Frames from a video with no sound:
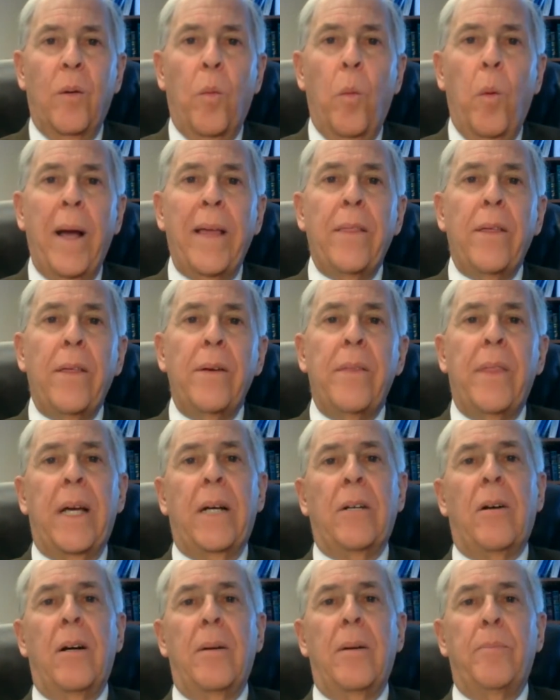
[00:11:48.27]
whether
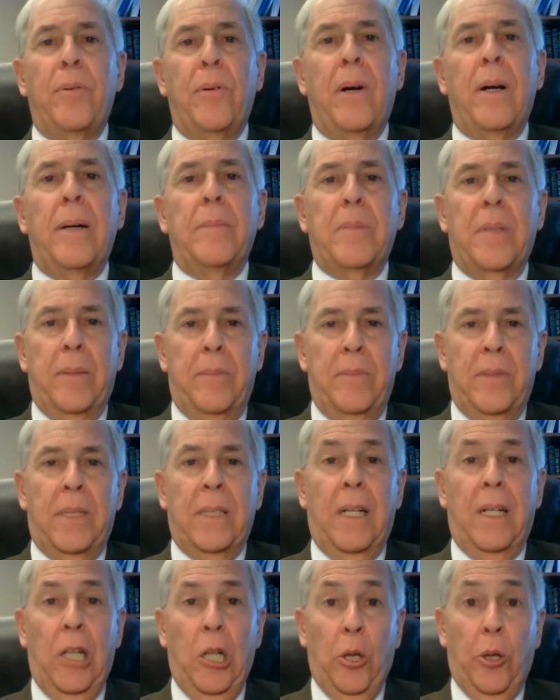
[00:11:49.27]
there are
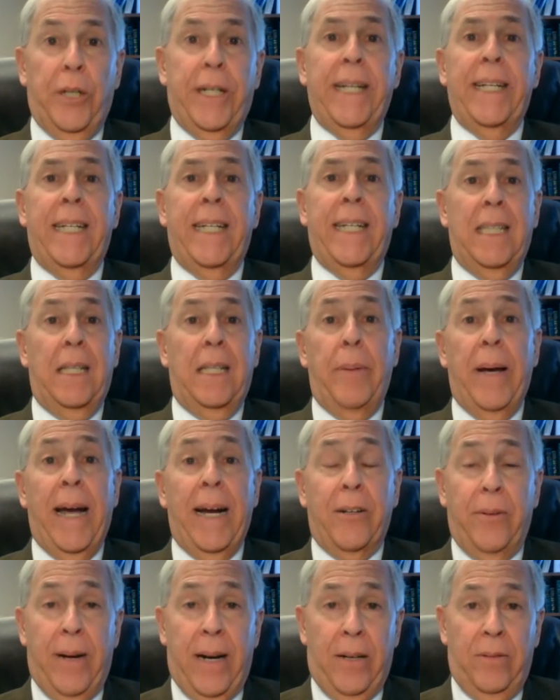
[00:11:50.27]
problems lurking in the
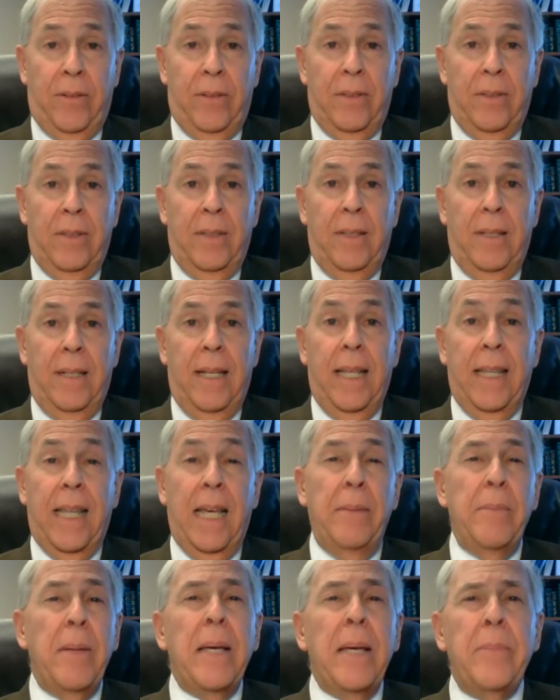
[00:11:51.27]
background.
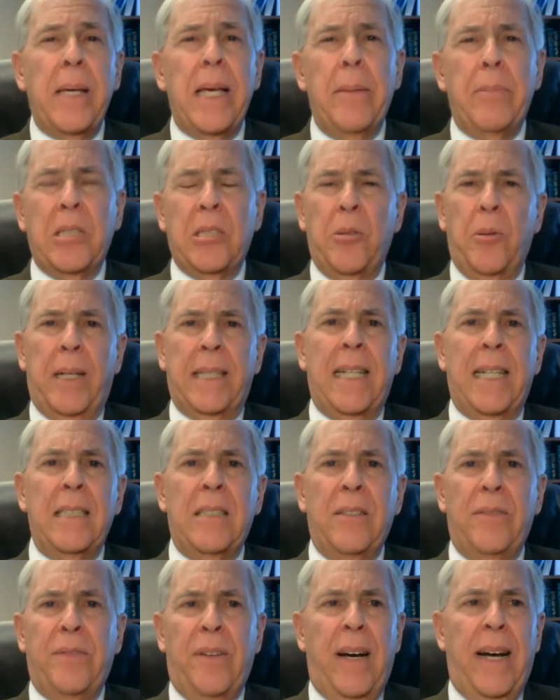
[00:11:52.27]
They may be able to
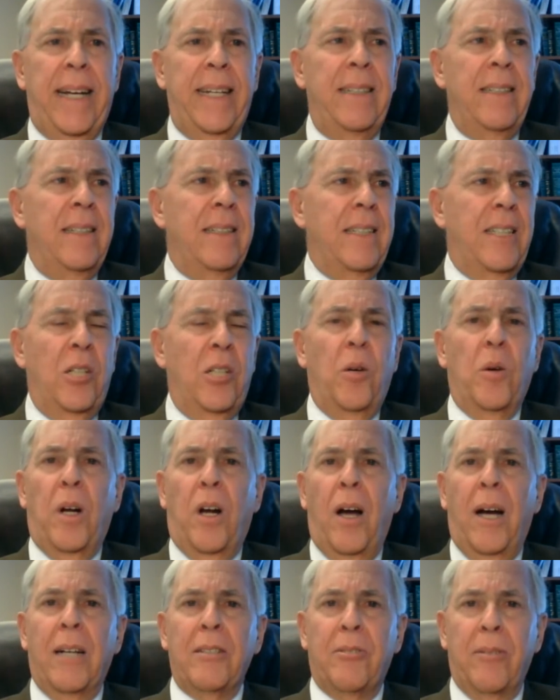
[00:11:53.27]
identify,
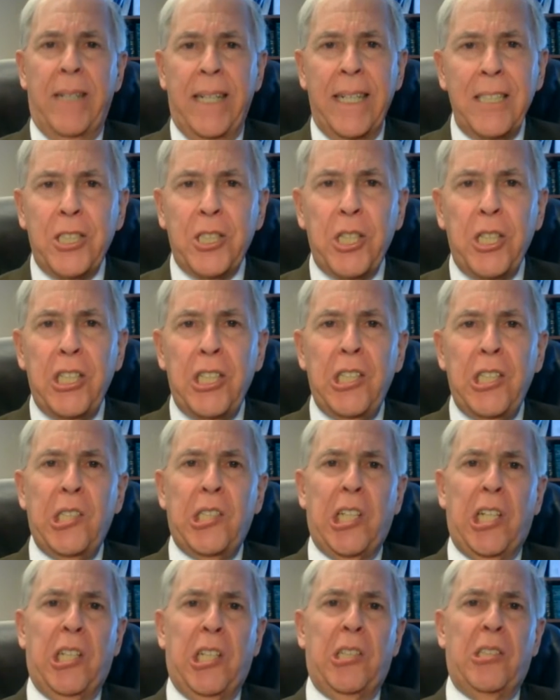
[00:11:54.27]

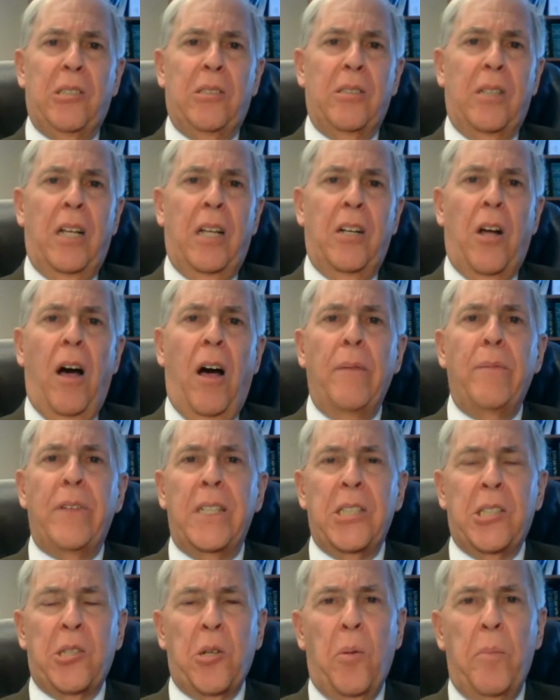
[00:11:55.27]
contradictions and
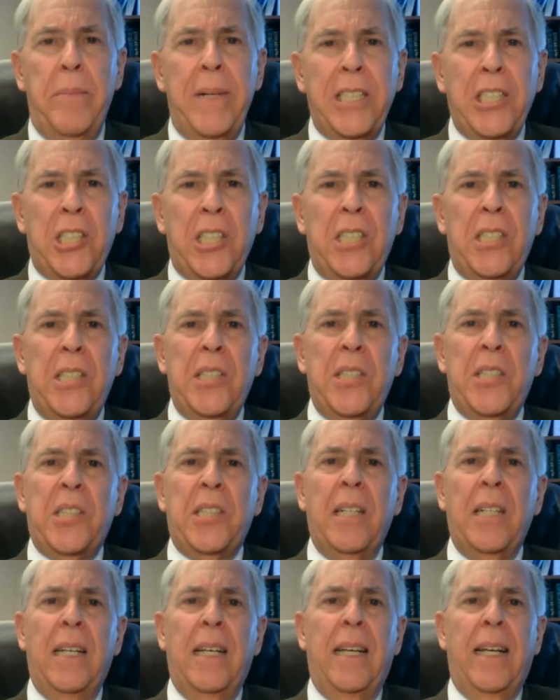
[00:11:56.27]
obvious
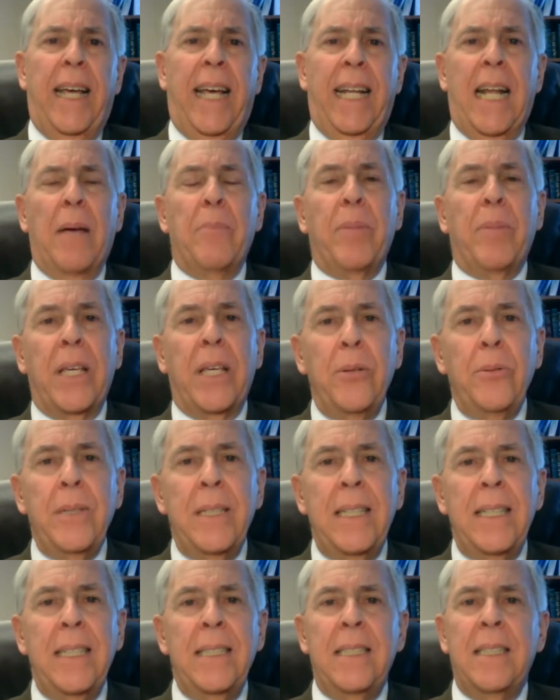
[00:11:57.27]
omissions and
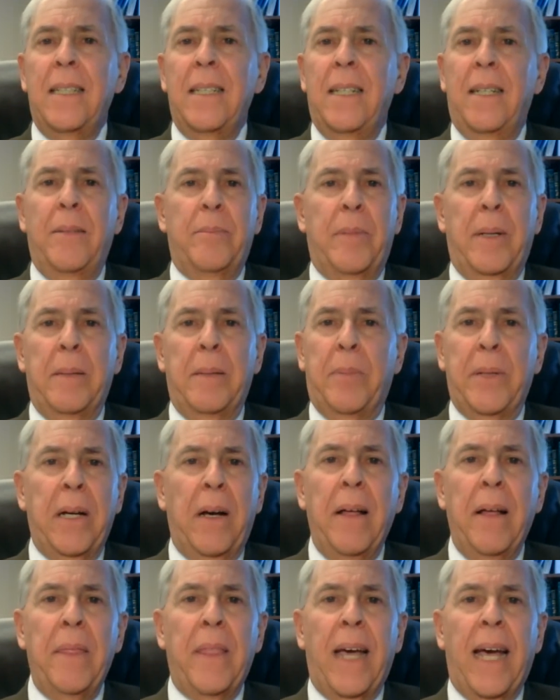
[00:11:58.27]
ambiguities, but
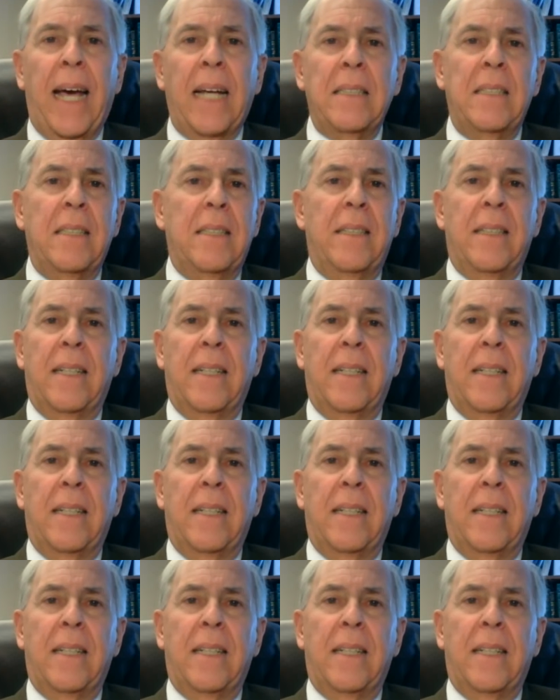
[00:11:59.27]
beyond that,